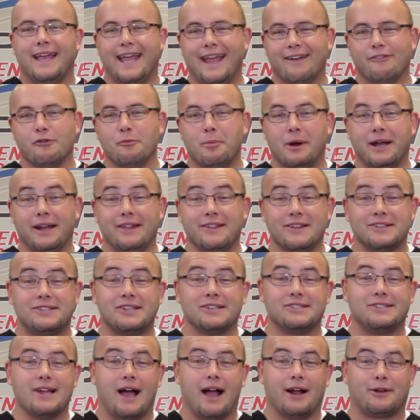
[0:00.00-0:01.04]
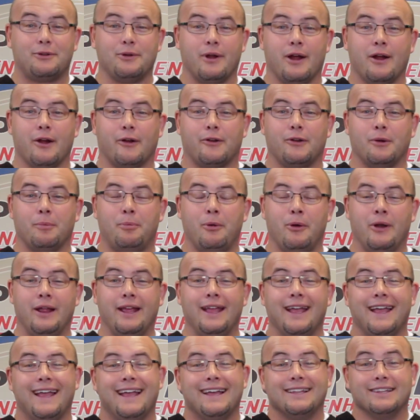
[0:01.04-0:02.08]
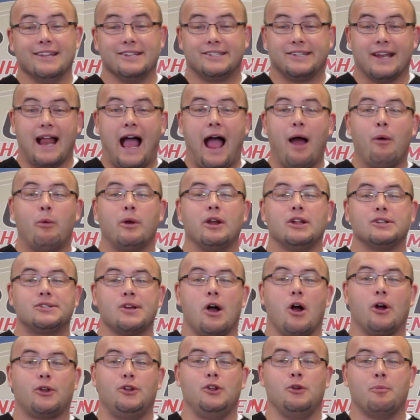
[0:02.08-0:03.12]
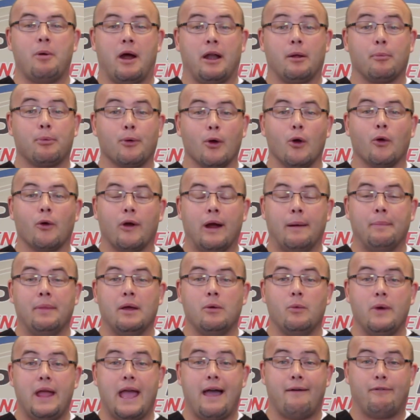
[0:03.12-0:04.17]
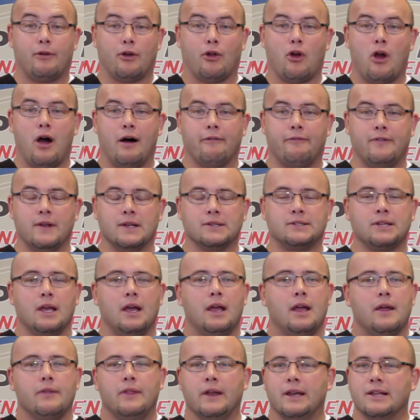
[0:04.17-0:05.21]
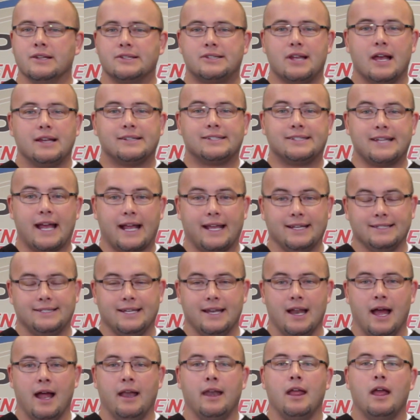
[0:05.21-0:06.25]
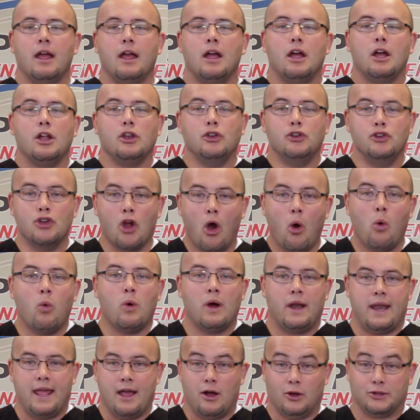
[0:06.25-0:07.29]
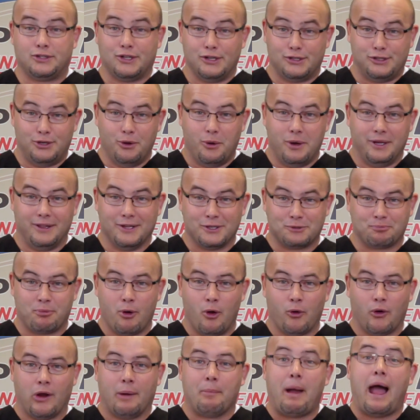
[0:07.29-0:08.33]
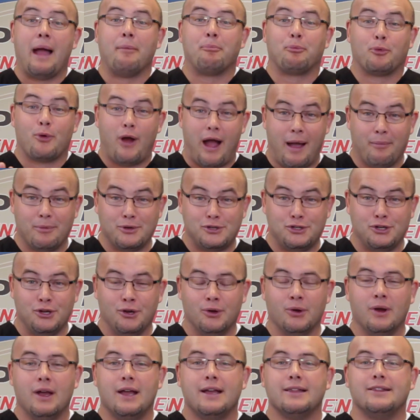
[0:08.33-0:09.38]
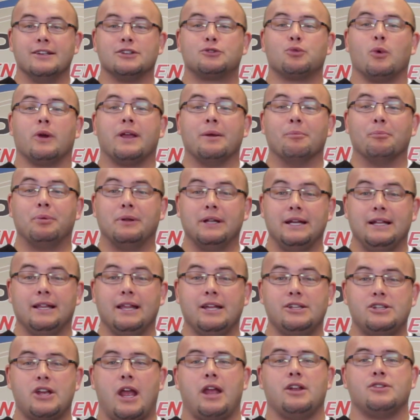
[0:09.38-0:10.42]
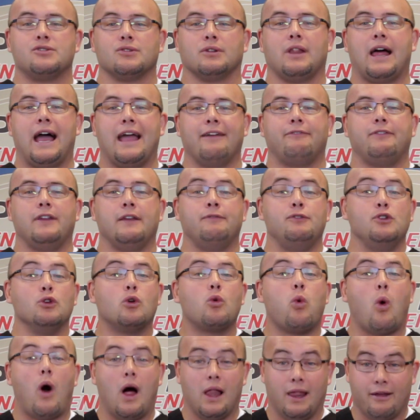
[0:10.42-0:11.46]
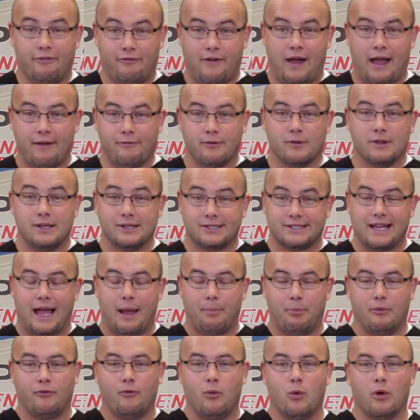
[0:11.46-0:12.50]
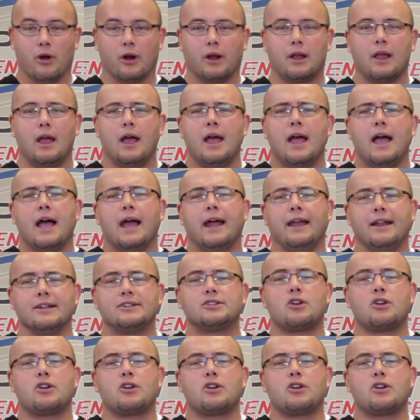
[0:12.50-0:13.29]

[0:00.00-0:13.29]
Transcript: Hey, everybody, this is Dr. Eric Nepute. Listen, I want to talk to you about a program that we have in our office that is second to none. No one else is doing this program. I promise you, this will completely change your life if you qualify for this type of work. And